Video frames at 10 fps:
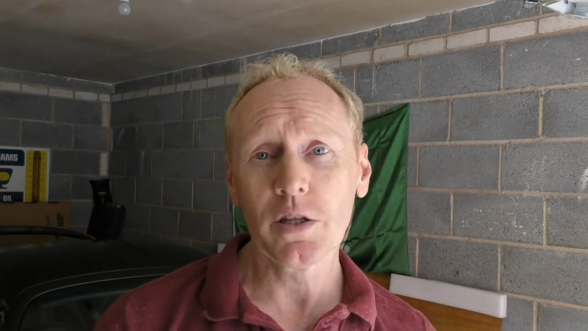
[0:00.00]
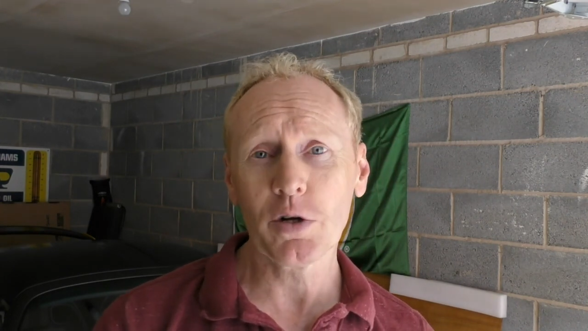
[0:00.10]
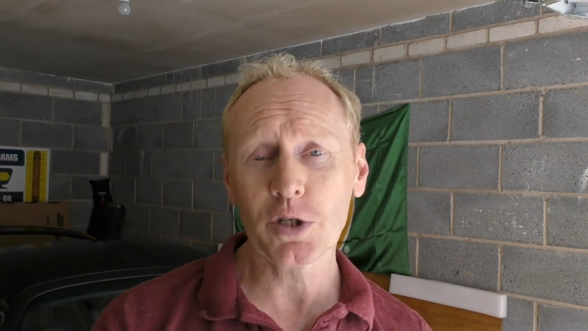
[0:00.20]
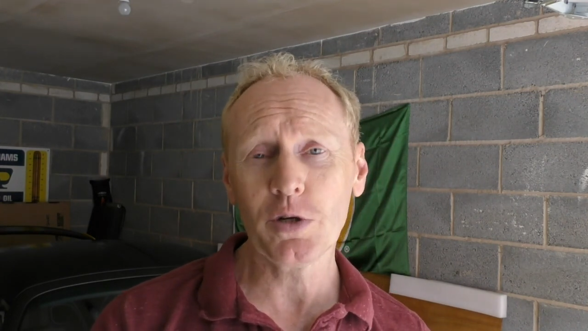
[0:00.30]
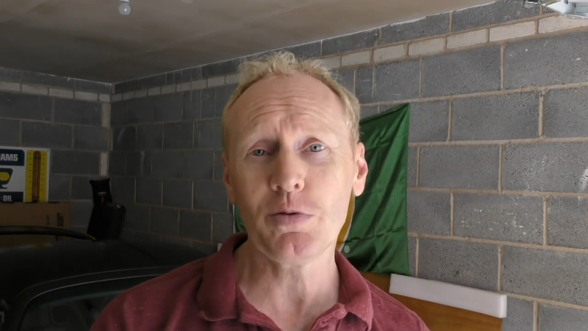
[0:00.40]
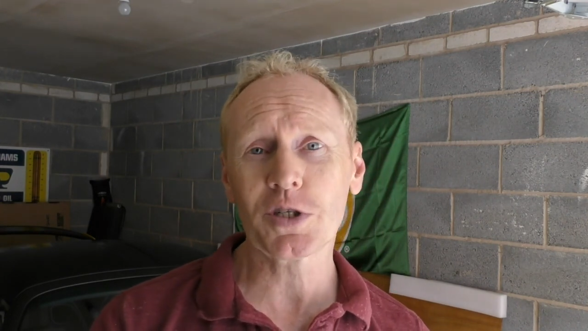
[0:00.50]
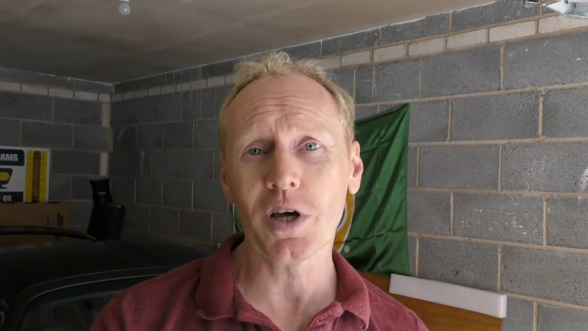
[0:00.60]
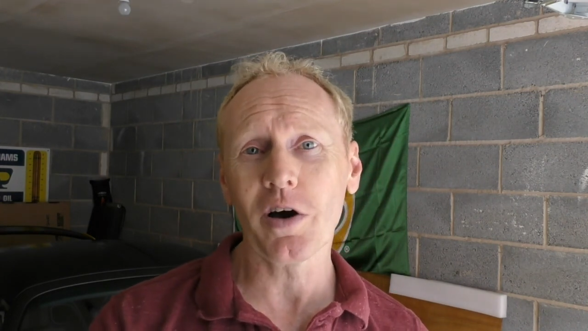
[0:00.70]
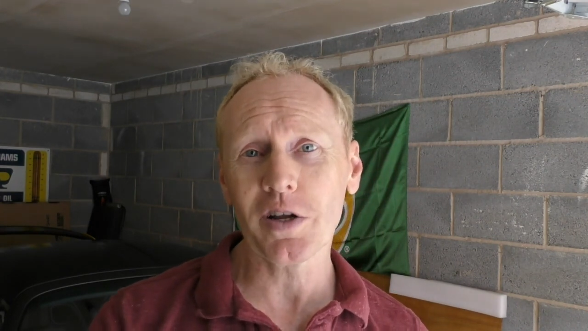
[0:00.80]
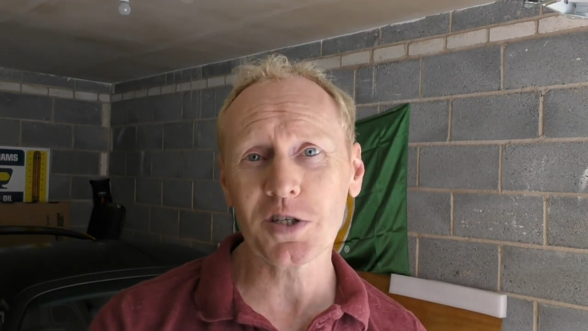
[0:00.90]
There are two
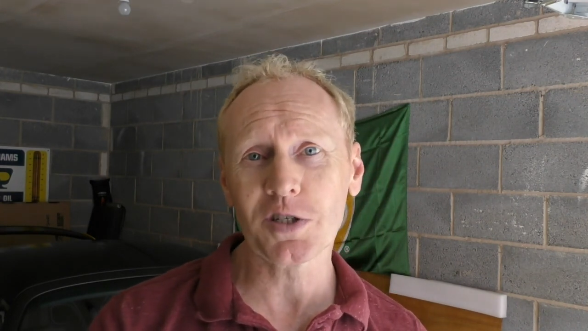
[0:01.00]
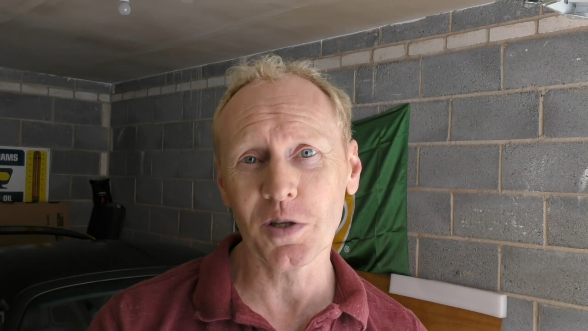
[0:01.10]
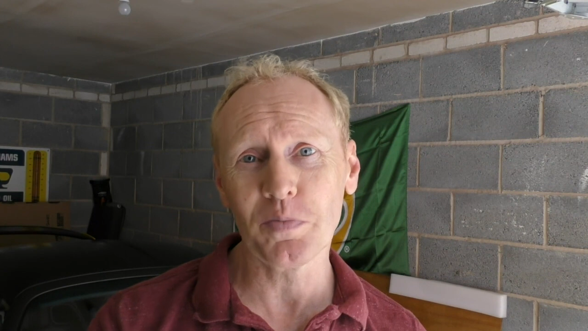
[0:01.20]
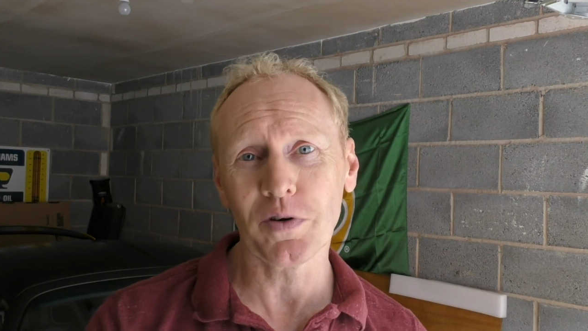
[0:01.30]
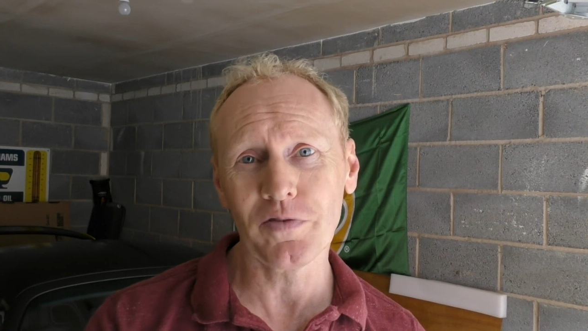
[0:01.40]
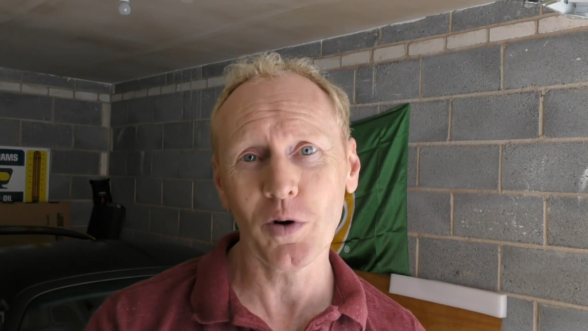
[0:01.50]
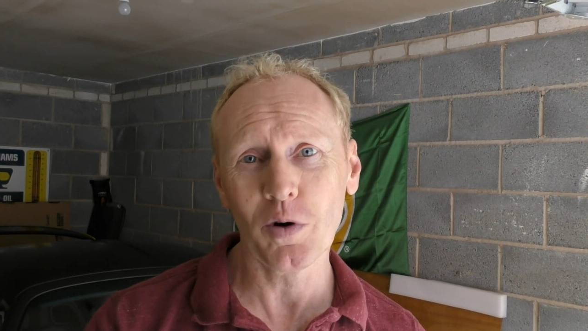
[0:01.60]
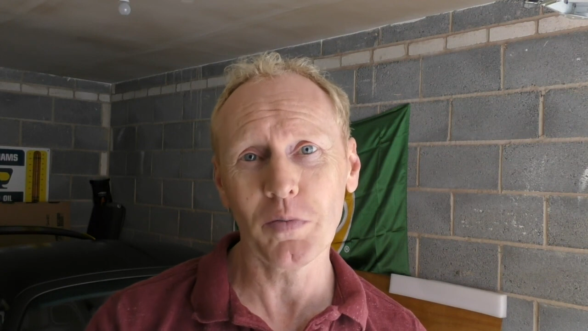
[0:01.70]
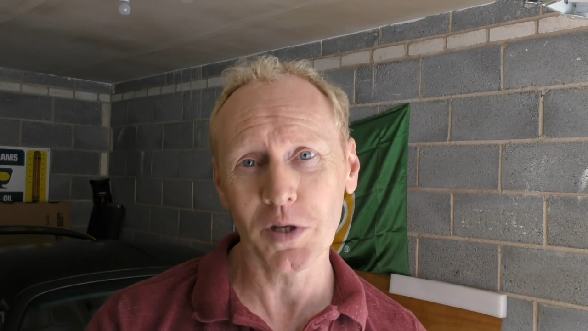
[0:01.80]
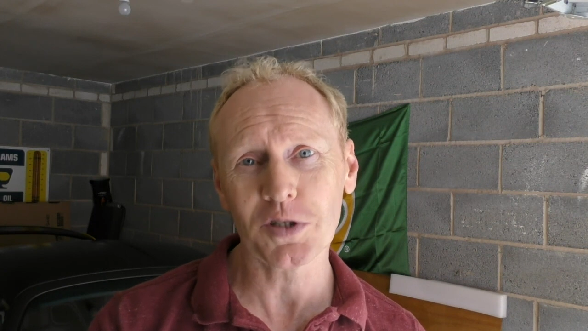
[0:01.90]
sides to the
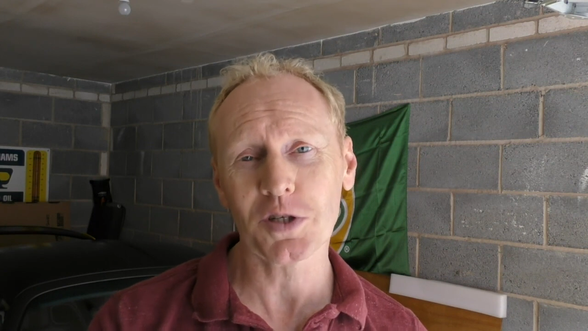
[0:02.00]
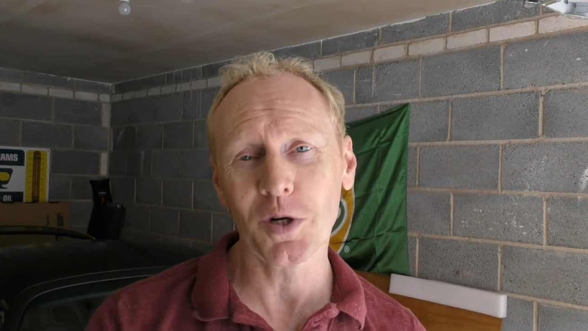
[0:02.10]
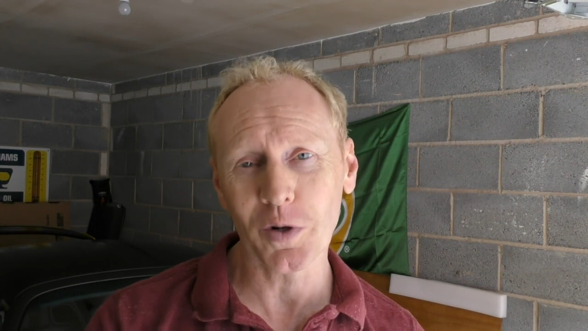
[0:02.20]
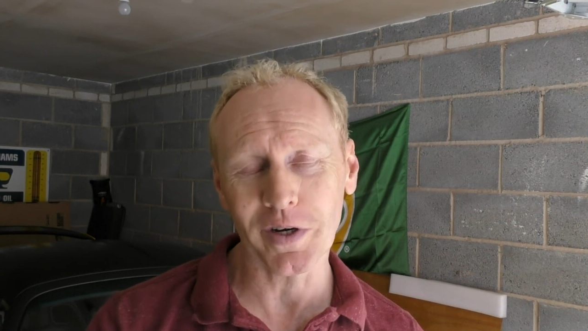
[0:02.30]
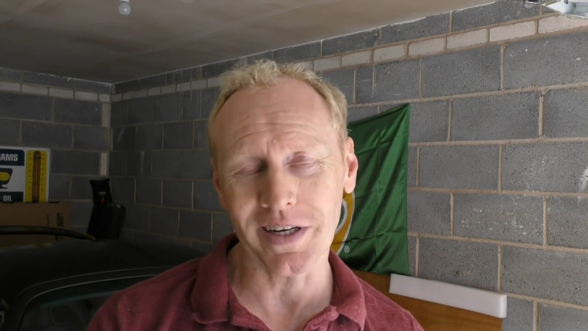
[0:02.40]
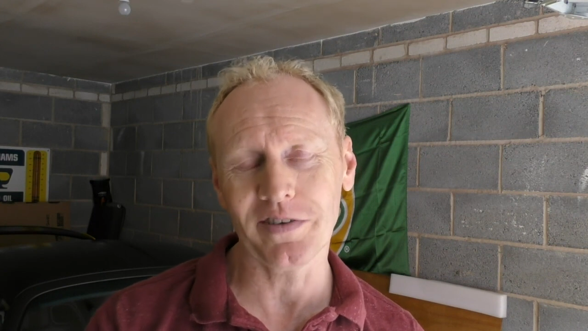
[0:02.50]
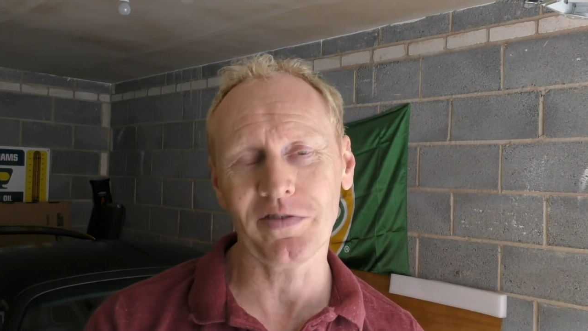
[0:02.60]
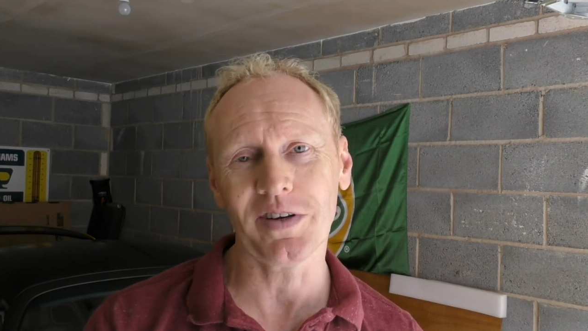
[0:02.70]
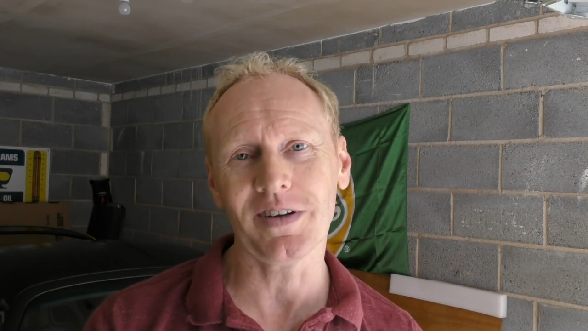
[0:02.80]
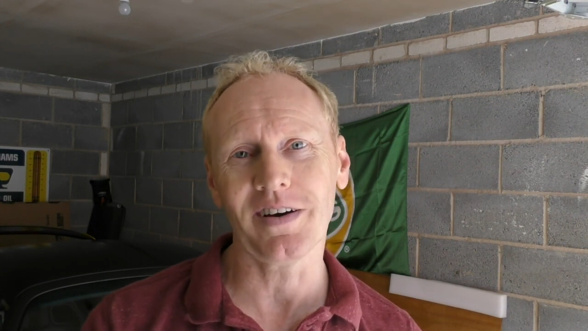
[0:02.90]
performance coin,
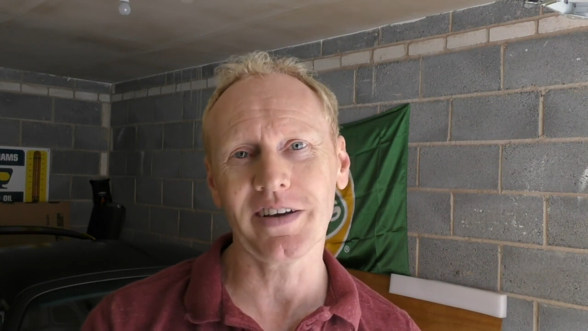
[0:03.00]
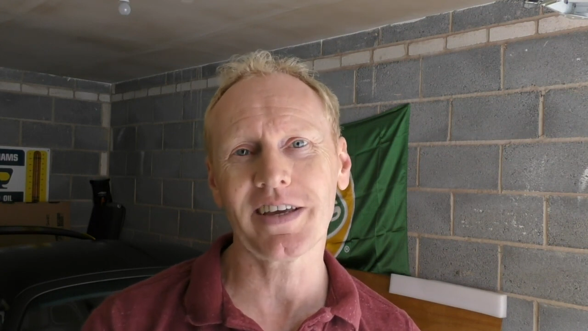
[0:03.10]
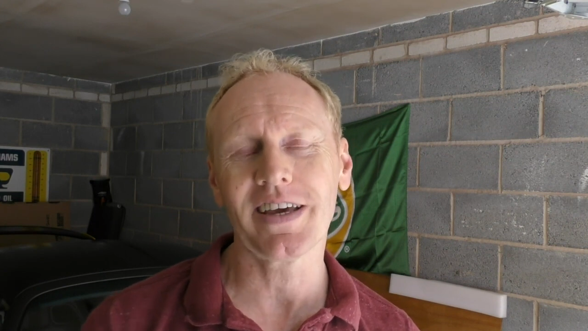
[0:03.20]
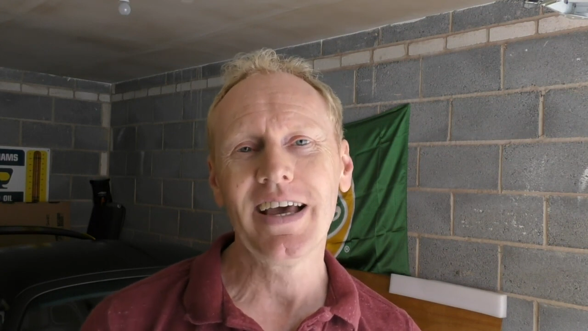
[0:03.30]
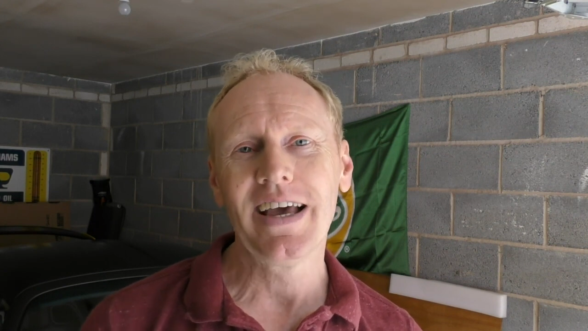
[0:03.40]
if you like,